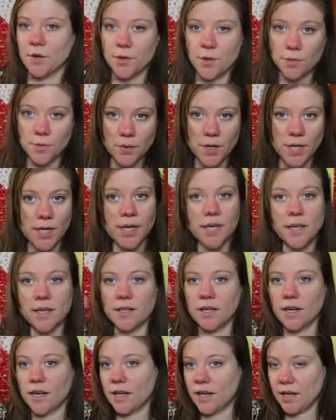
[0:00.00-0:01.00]
3, and
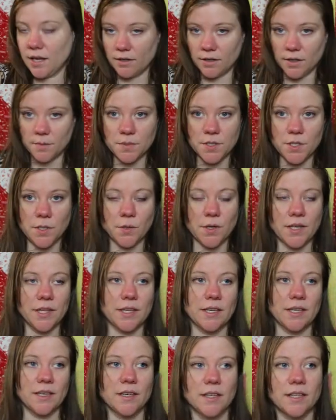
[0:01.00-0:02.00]
then I count up to, I
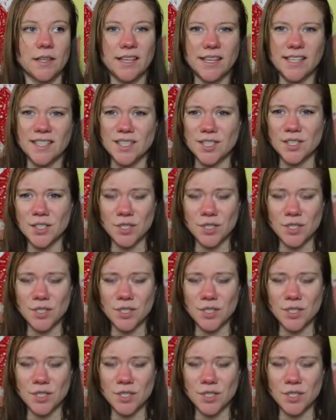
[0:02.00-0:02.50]
think it's